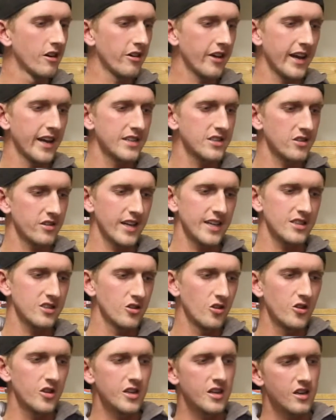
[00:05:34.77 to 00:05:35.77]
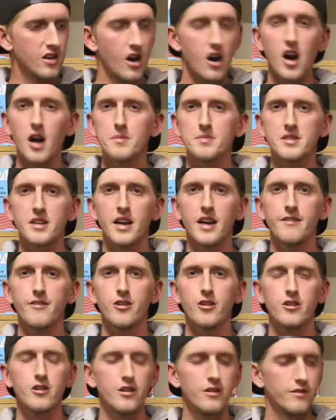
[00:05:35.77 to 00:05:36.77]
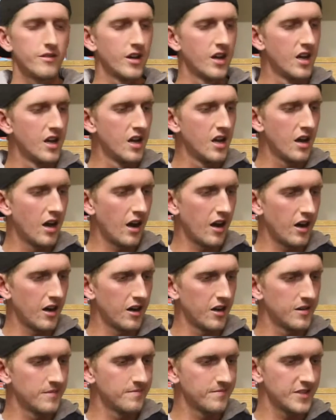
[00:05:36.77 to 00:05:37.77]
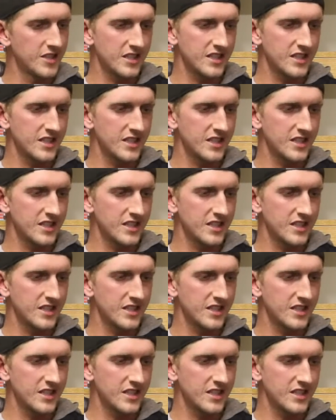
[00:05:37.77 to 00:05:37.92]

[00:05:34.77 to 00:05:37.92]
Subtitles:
Okay, so that's the only hops that I've heard of